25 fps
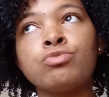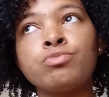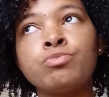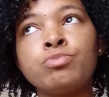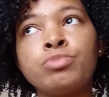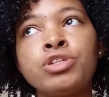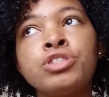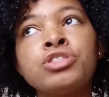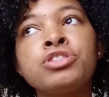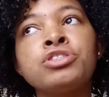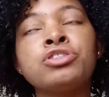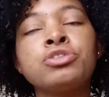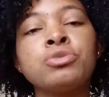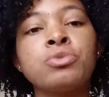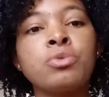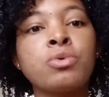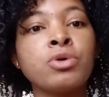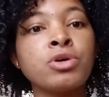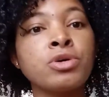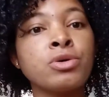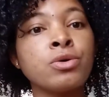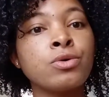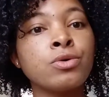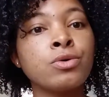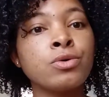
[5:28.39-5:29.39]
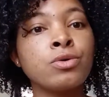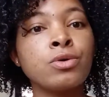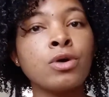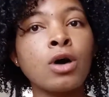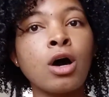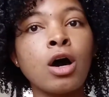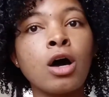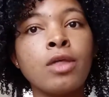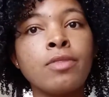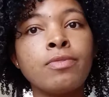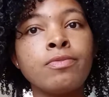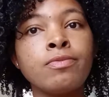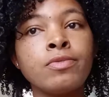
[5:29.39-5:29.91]
put the oil
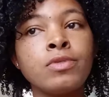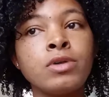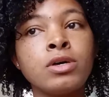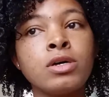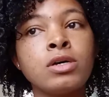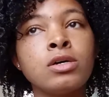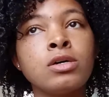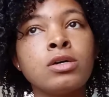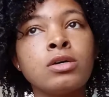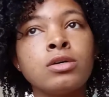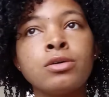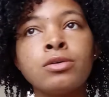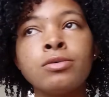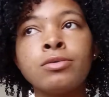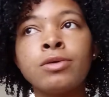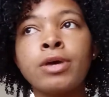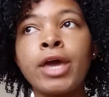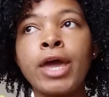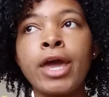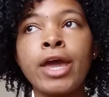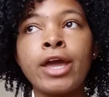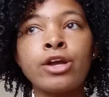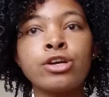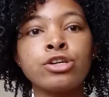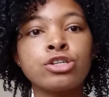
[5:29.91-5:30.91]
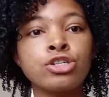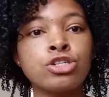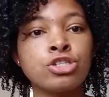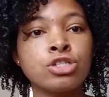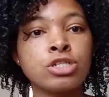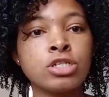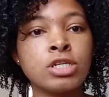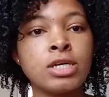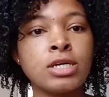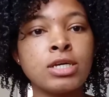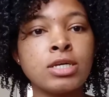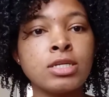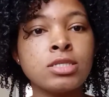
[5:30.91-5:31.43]
on the hair
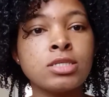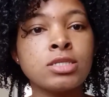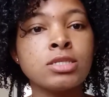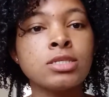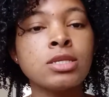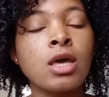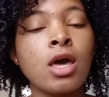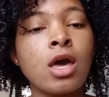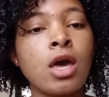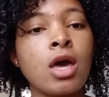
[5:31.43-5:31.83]
strands